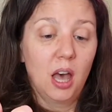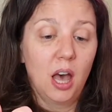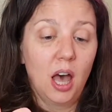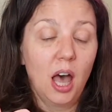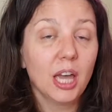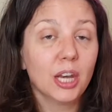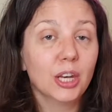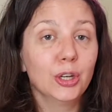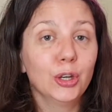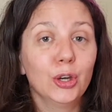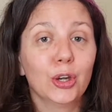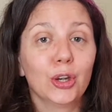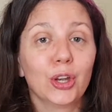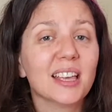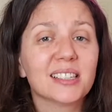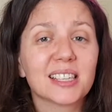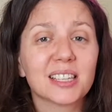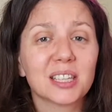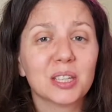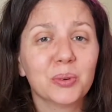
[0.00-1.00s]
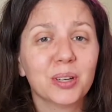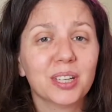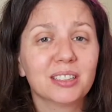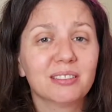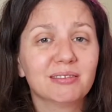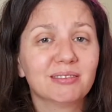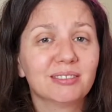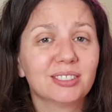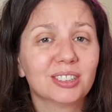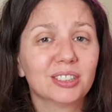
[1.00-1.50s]
I don't know. Has
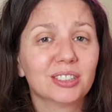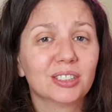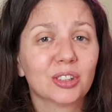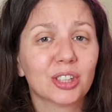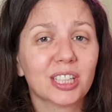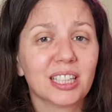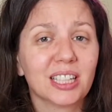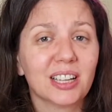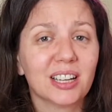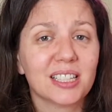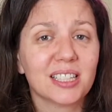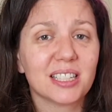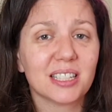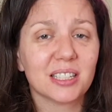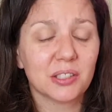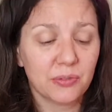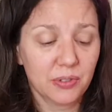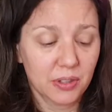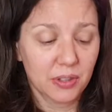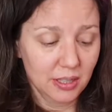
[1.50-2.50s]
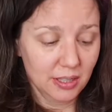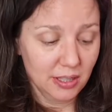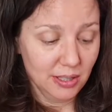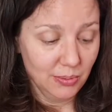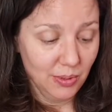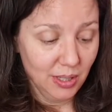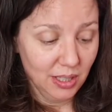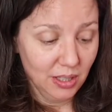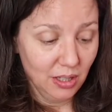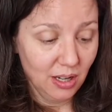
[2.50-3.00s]
anyone got any ideas for this
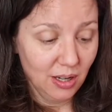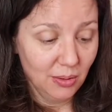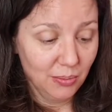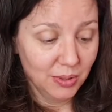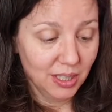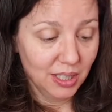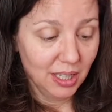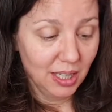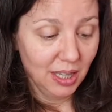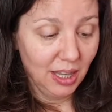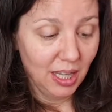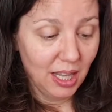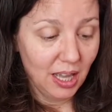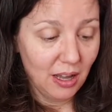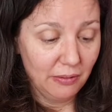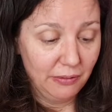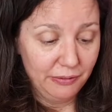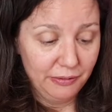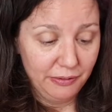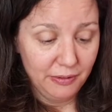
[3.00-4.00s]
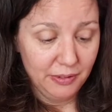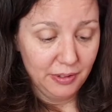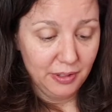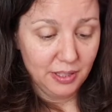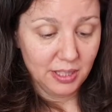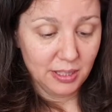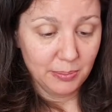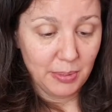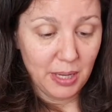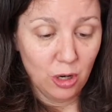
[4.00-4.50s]
one? I would love
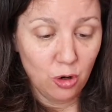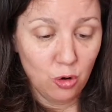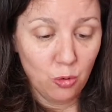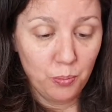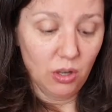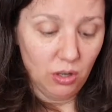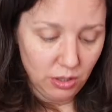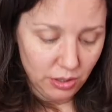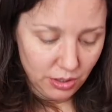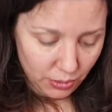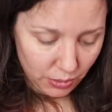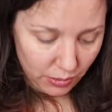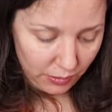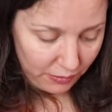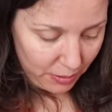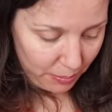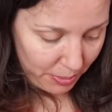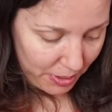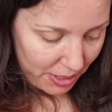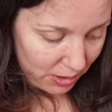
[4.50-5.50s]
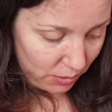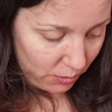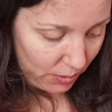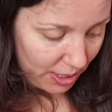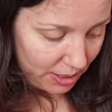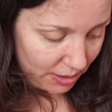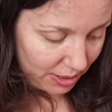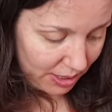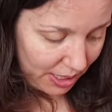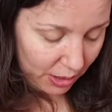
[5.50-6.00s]
some help on sort of the best way
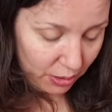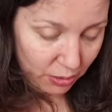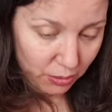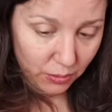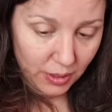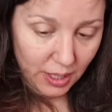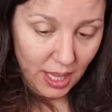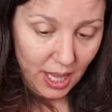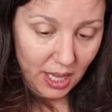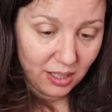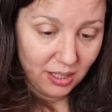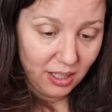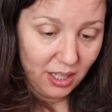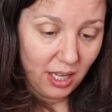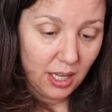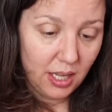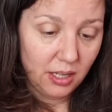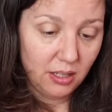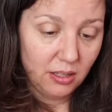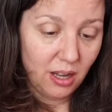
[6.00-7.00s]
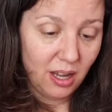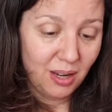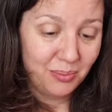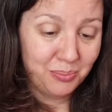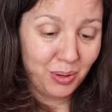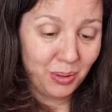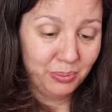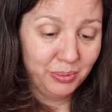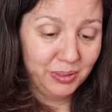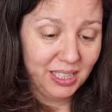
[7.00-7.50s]
to tackle that. And I'd
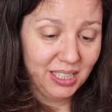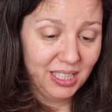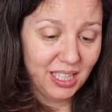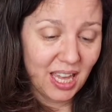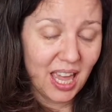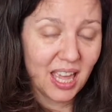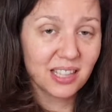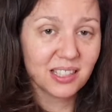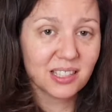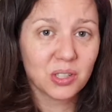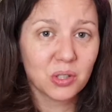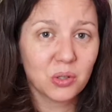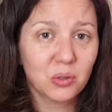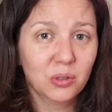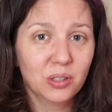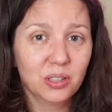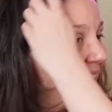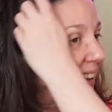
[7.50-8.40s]
probably hand sew it.